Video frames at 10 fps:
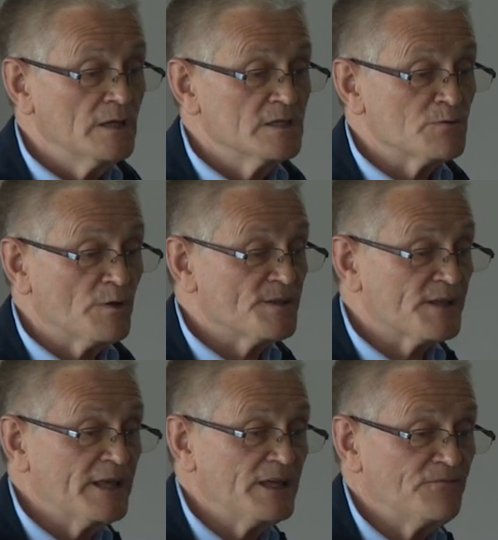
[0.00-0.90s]
So one of the
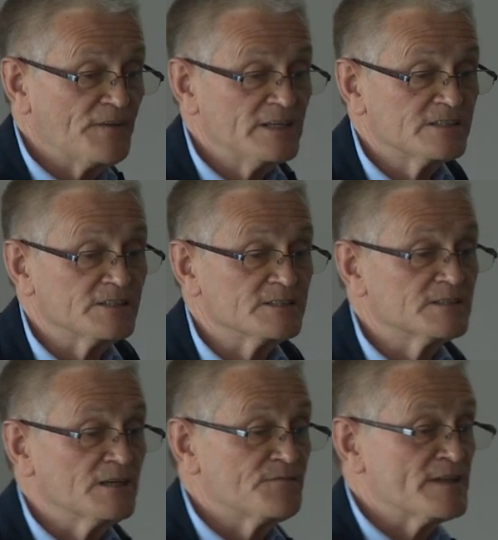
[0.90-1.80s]
key
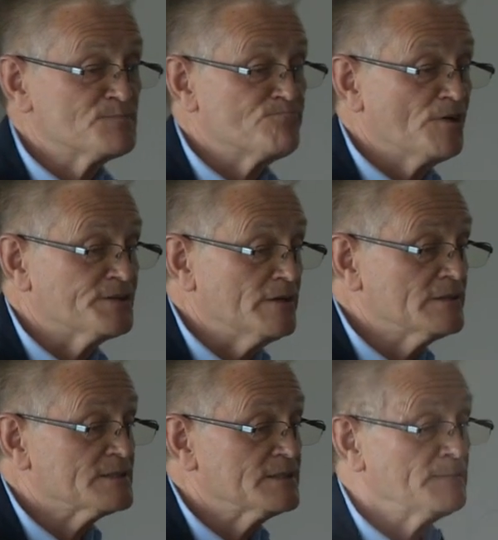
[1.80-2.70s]
features of this
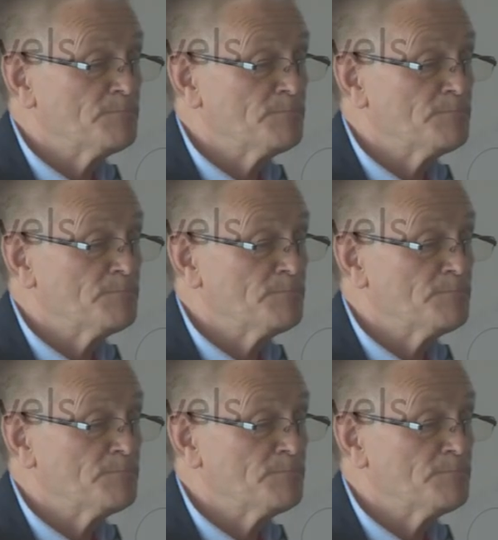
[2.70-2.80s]
product